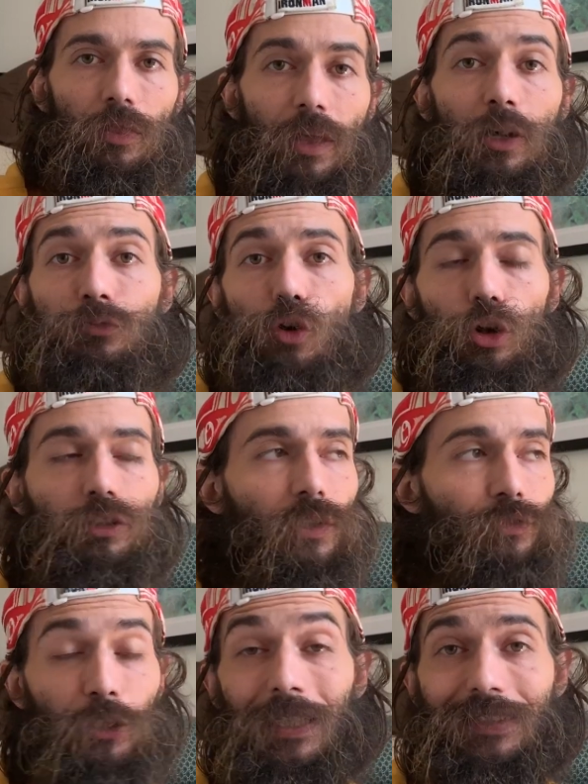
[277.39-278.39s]
Then, of course,
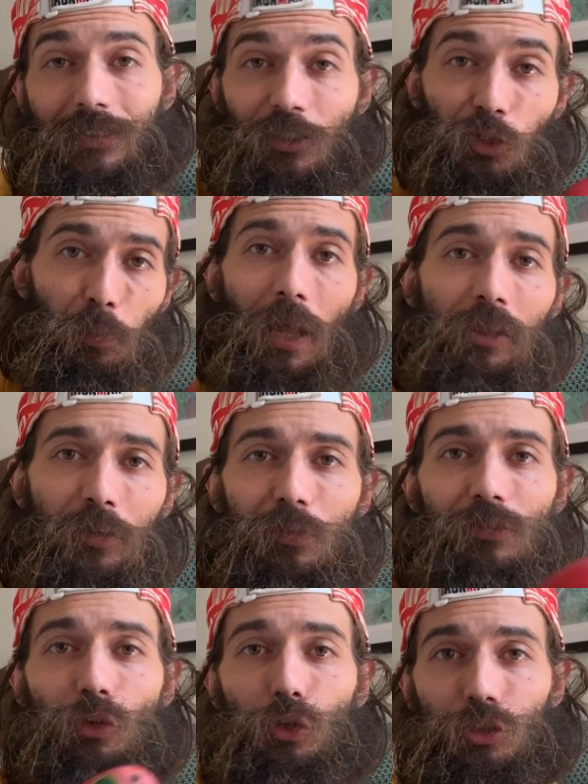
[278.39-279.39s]
if you didn't smell them
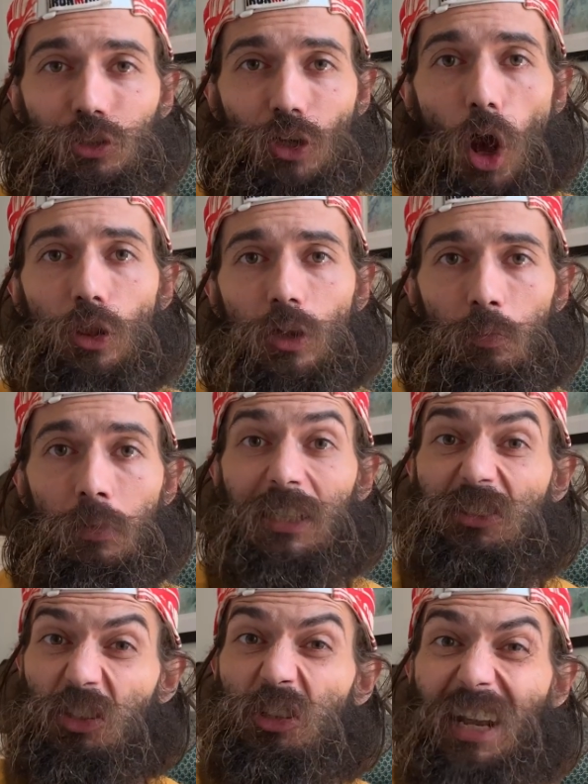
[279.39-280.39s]
before you saw them,
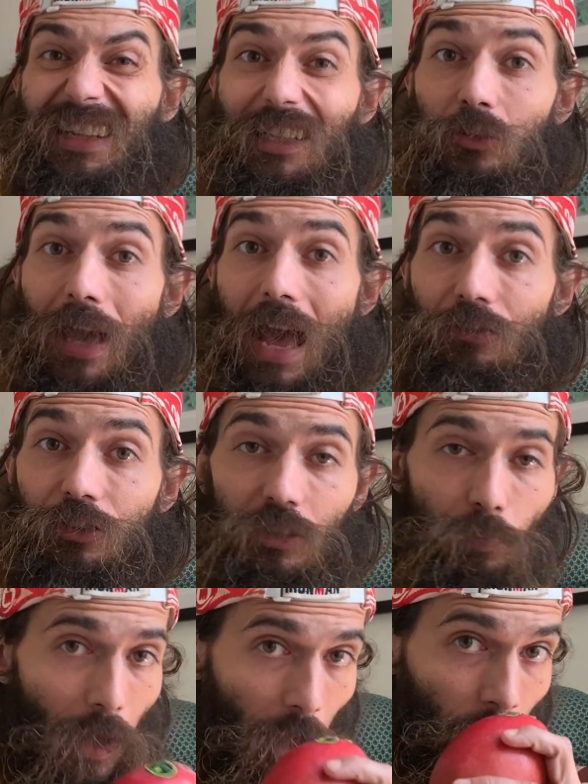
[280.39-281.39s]
it's a good idea to have a
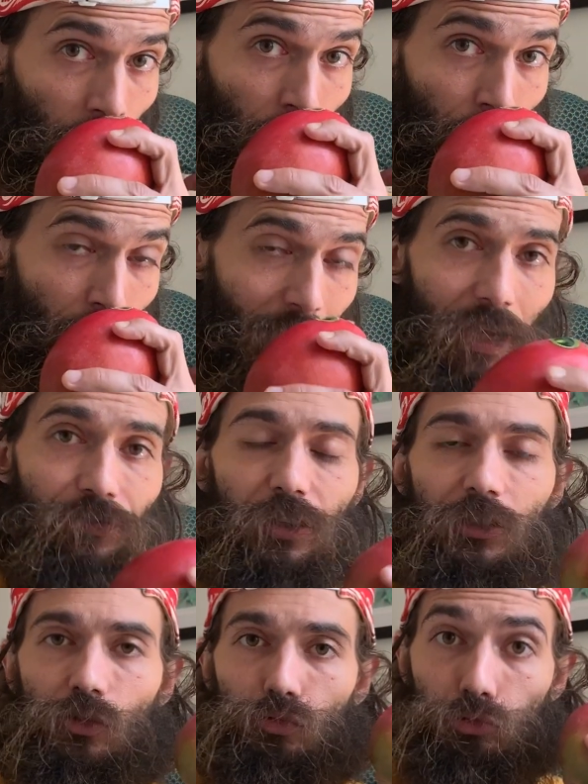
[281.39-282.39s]
smell. If
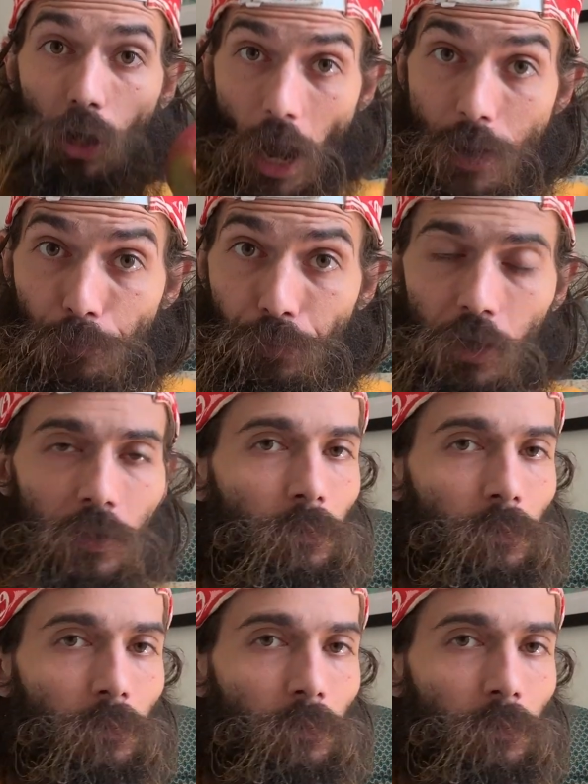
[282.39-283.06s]
it's ripe,